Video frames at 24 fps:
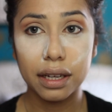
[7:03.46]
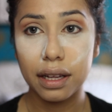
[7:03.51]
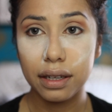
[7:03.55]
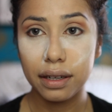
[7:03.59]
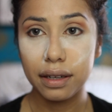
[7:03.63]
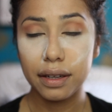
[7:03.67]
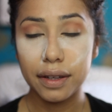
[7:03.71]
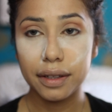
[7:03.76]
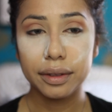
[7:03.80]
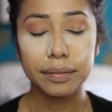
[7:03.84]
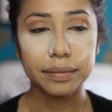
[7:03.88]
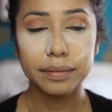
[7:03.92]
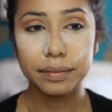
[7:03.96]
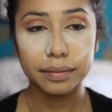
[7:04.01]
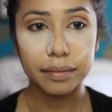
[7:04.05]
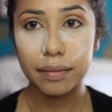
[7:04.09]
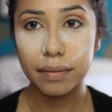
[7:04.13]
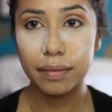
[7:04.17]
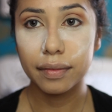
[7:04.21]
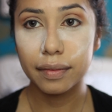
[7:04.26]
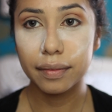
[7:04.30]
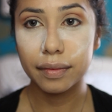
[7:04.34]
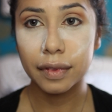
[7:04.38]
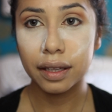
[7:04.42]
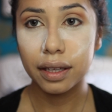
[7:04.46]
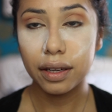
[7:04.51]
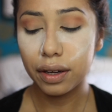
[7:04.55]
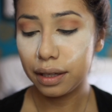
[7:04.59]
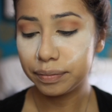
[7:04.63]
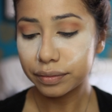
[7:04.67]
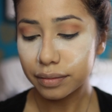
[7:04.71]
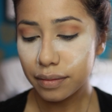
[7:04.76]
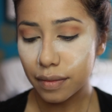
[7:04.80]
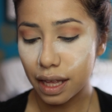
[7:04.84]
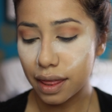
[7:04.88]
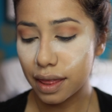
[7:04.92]
the color
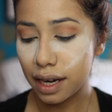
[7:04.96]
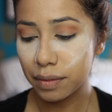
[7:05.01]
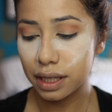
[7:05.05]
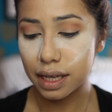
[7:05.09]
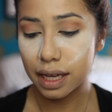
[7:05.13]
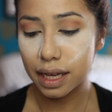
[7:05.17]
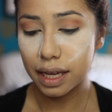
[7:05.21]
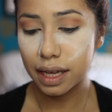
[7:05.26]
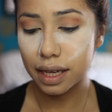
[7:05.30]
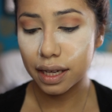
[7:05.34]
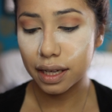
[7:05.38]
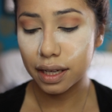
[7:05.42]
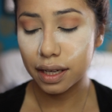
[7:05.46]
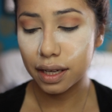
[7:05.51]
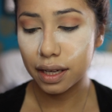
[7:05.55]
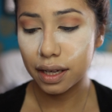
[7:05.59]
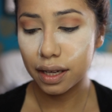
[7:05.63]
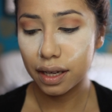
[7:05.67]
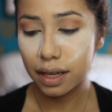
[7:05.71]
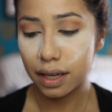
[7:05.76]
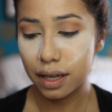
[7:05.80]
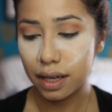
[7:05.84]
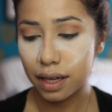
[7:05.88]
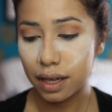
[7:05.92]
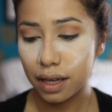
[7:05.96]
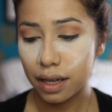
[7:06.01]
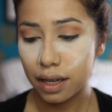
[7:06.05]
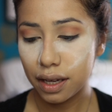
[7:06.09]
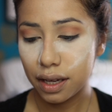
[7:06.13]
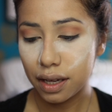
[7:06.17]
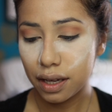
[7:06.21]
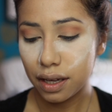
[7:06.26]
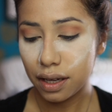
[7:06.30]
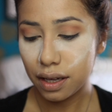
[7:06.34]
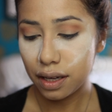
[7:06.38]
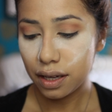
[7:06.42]
Bay. Take
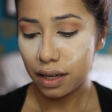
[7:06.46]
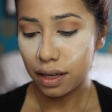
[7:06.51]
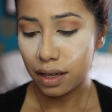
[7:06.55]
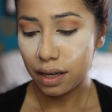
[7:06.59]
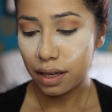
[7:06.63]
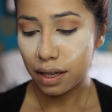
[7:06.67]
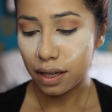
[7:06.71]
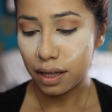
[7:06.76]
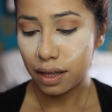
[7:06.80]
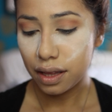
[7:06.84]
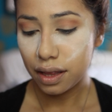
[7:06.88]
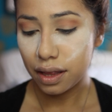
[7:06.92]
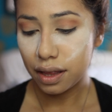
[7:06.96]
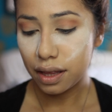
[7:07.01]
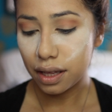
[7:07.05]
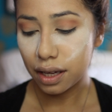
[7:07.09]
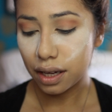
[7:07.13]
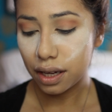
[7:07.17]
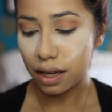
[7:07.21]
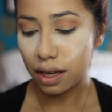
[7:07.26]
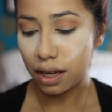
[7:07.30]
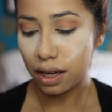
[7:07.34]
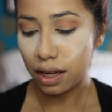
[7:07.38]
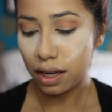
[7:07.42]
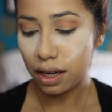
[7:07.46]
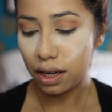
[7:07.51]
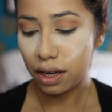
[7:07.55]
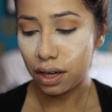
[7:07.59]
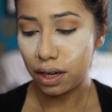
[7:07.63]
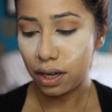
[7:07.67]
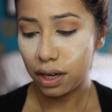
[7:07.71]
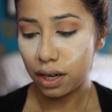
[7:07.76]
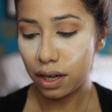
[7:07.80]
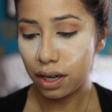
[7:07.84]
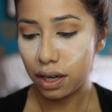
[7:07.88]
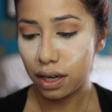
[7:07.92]
the
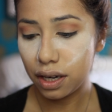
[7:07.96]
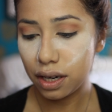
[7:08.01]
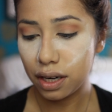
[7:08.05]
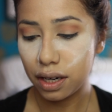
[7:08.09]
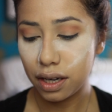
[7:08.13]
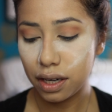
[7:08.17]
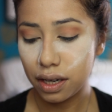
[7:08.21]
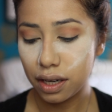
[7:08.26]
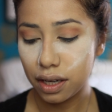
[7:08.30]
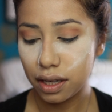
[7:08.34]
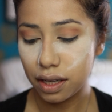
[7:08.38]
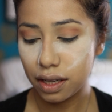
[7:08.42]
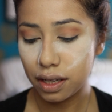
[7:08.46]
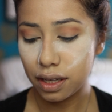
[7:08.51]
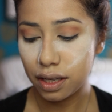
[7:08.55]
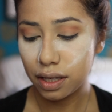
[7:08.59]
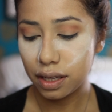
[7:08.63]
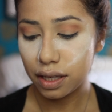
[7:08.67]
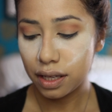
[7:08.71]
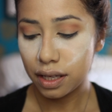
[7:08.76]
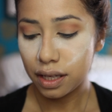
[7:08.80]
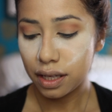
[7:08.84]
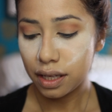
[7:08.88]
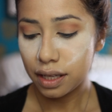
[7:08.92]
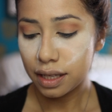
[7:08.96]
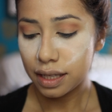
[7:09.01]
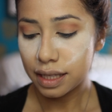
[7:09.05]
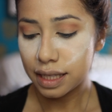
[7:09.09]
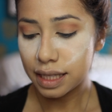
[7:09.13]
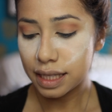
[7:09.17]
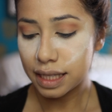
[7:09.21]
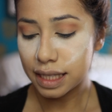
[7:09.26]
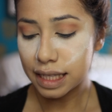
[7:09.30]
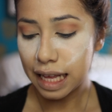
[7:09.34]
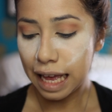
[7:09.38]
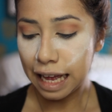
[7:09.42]
color
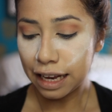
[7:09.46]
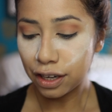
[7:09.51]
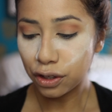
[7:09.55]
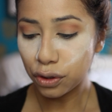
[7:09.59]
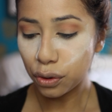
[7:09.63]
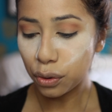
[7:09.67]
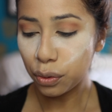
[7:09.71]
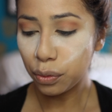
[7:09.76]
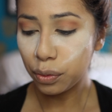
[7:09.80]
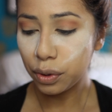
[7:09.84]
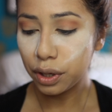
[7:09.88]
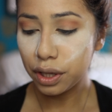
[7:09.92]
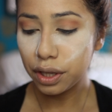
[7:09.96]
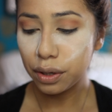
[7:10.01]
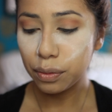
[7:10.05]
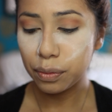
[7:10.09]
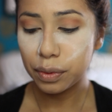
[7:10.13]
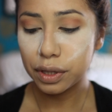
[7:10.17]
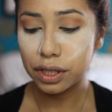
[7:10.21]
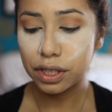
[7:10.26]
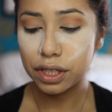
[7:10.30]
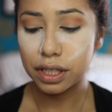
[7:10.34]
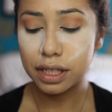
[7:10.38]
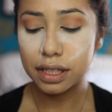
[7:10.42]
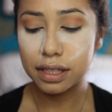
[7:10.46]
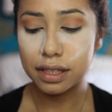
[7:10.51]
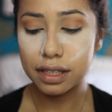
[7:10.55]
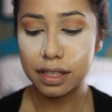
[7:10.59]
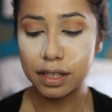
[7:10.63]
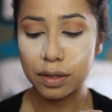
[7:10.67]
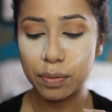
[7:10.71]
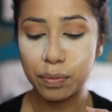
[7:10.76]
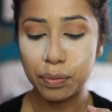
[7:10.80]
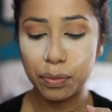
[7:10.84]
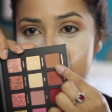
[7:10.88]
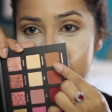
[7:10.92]
Sandalwood, which is
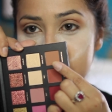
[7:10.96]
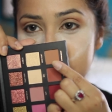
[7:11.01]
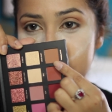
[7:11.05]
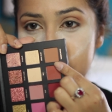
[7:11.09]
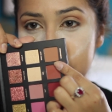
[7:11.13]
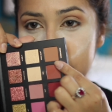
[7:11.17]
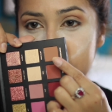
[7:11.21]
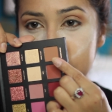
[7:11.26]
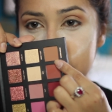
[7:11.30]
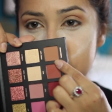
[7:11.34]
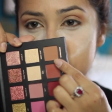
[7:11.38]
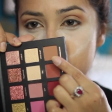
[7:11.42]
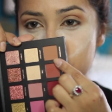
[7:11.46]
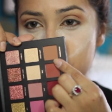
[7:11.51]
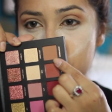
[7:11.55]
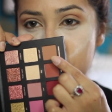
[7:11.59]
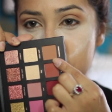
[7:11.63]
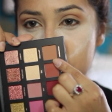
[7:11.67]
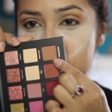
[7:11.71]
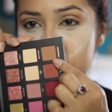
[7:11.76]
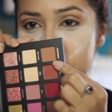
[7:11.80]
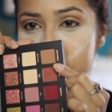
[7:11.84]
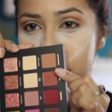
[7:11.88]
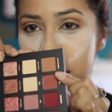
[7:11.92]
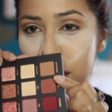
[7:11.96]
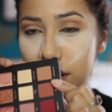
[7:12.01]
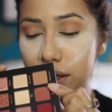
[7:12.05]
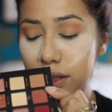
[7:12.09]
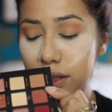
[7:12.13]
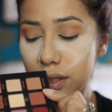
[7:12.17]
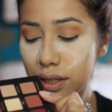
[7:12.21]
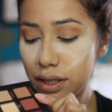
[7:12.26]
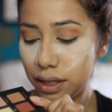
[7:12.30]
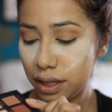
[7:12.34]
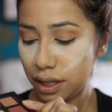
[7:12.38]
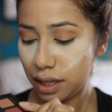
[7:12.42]
this brown
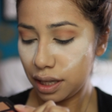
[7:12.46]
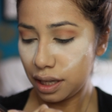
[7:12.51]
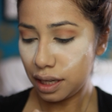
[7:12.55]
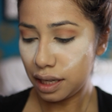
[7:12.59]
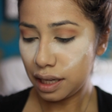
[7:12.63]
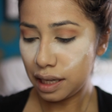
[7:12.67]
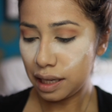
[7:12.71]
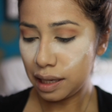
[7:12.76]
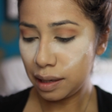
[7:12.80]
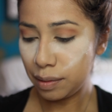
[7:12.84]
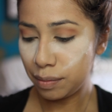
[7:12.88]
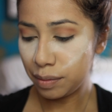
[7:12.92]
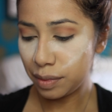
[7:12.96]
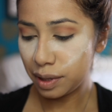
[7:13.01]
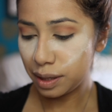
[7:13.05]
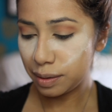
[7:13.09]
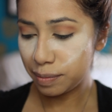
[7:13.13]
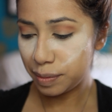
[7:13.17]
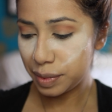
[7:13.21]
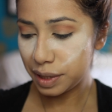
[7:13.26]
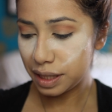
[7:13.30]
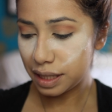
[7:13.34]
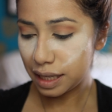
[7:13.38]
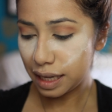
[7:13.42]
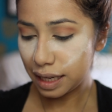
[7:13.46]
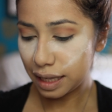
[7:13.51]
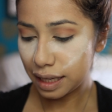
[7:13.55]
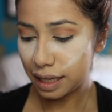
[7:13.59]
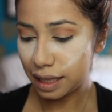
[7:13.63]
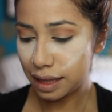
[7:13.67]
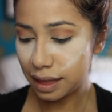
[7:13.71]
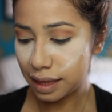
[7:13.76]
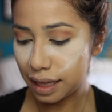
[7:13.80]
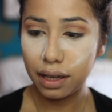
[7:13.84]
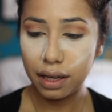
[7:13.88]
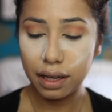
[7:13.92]
color. I'm going to be
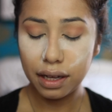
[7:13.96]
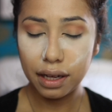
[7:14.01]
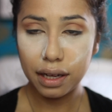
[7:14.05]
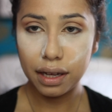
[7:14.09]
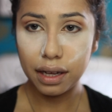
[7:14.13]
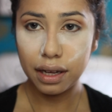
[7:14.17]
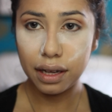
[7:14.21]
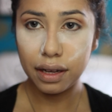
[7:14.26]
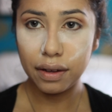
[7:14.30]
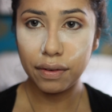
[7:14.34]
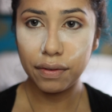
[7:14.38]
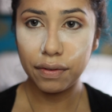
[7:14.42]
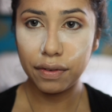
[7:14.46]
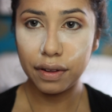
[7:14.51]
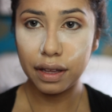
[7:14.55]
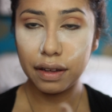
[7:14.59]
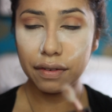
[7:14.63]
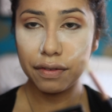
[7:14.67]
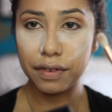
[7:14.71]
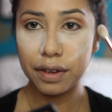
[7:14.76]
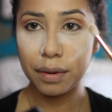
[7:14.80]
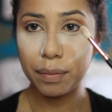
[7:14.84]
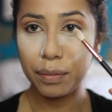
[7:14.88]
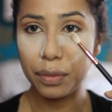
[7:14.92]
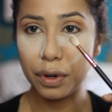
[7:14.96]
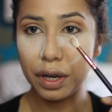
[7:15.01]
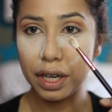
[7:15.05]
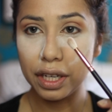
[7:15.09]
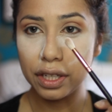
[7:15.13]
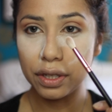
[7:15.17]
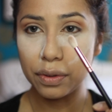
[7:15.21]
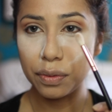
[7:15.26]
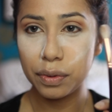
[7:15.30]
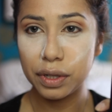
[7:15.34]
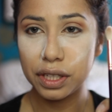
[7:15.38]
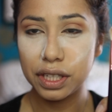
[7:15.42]
taking a fluffy
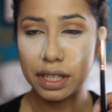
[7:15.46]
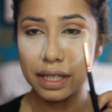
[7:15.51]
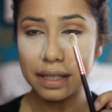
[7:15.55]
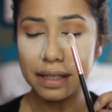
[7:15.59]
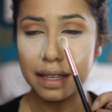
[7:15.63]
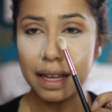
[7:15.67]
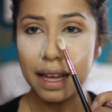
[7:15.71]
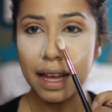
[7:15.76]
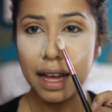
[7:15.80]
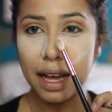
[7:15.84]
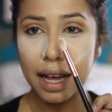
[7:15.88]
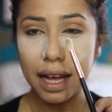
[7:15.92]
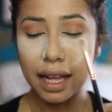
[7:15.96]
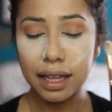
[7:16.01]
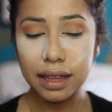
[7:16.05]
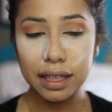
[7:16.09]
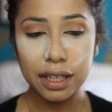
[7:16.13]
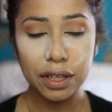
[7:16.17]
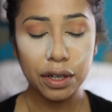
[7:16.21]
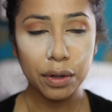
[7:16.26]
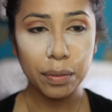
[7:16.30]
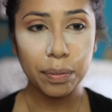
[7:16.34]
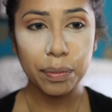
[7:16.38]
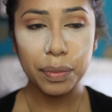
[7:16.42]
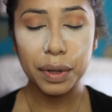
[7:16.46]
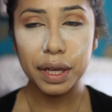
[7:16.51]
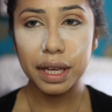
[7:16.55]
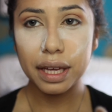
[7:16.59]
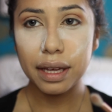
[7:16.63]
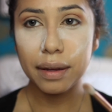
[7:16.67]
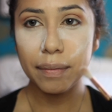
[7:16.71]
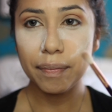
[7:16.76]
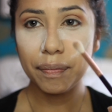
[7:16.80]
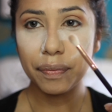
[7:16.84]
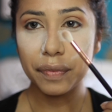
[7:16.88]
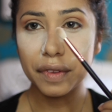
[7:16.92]
brush, which is a little
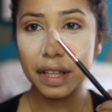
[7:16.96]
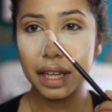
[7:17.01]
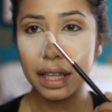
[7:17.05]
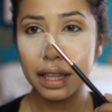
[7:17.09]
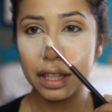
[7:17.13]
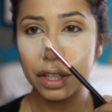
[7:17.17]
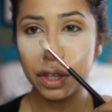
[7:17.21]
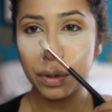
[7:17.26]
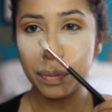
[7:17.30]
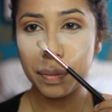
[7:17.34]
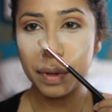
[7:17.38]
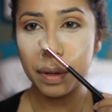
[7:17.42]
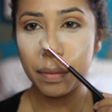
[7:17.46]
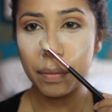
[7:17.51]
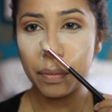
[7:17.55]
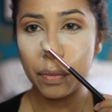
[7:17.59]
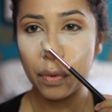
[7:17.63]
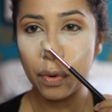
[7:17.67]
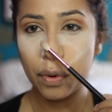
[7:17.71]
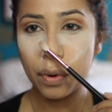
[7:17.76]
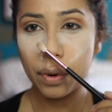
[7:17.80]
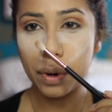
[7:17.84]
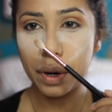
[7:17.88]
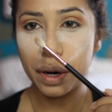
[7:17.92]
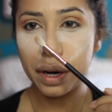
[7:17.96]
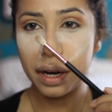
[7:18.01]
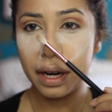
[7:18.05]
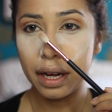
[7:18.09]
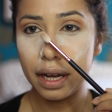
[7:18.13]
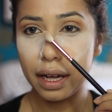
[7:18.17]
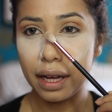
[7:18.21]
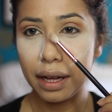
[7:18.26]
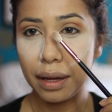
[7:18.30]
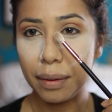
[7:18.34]
bit more